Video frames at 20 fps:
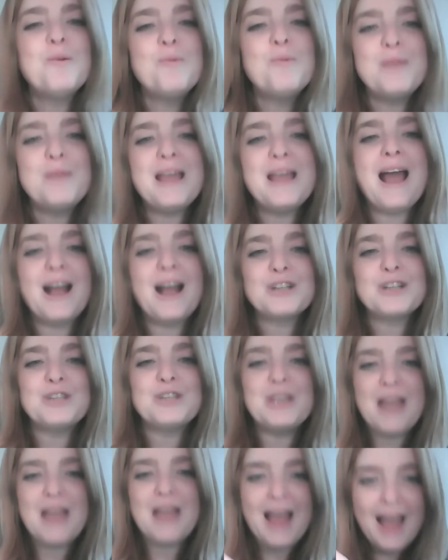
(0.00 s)
we
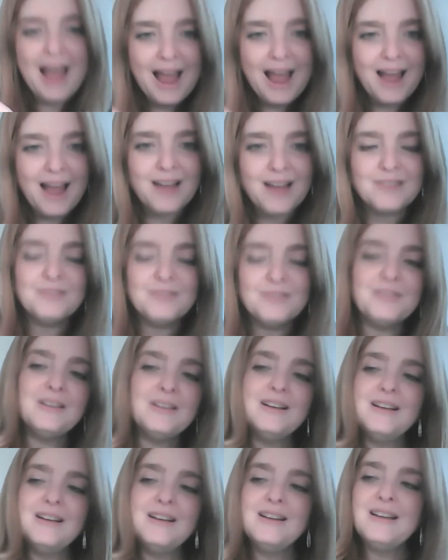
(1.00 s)
actually have
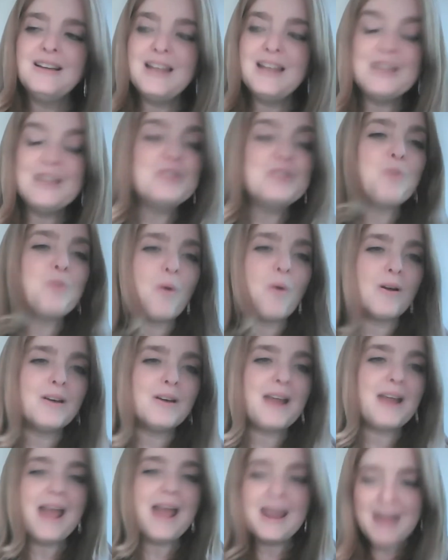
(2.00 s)

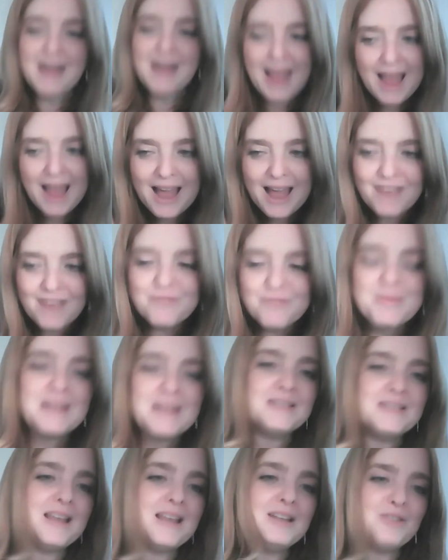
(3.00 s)
endured and have
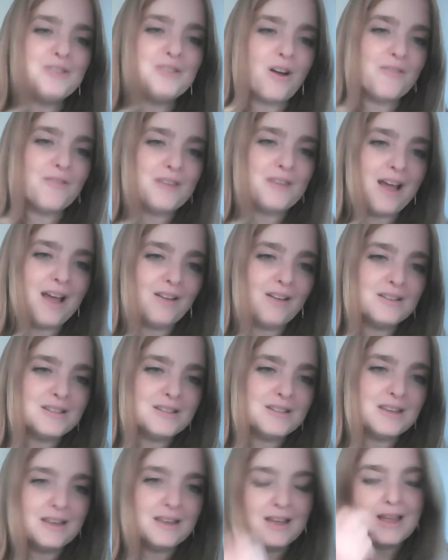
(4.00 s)
maintained our
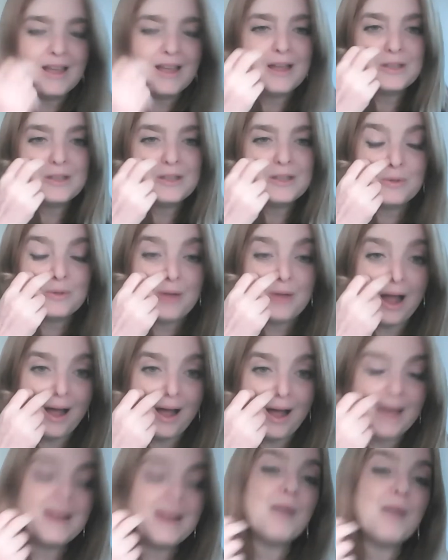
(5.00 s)
fidelity to
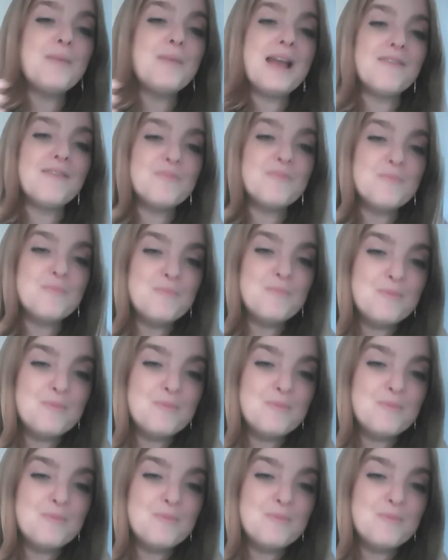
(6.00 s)
God, and we have